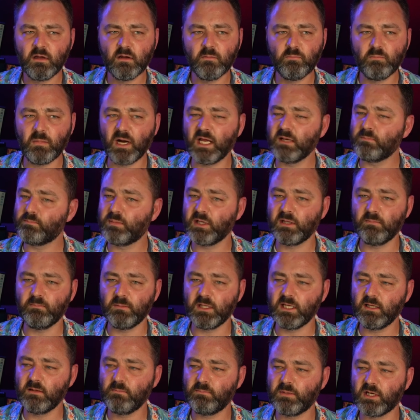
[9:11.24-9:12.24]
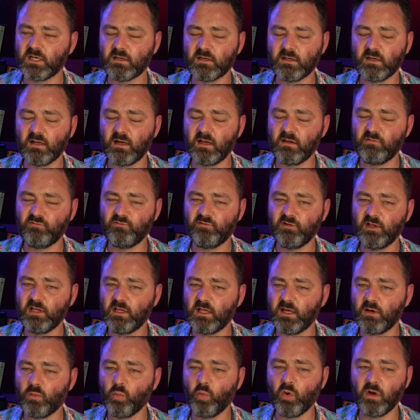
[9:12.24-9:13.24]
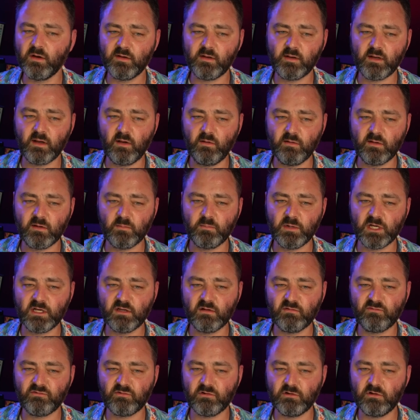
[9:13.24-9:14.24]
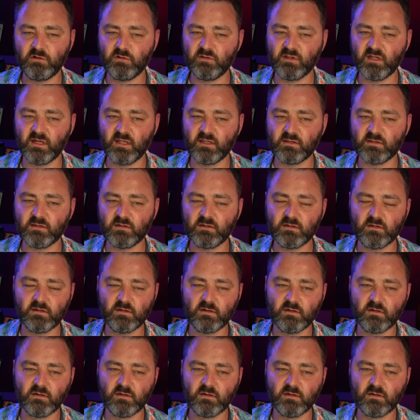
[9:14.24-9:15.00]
Might be me, but I feel like one sounds a bit different to the other.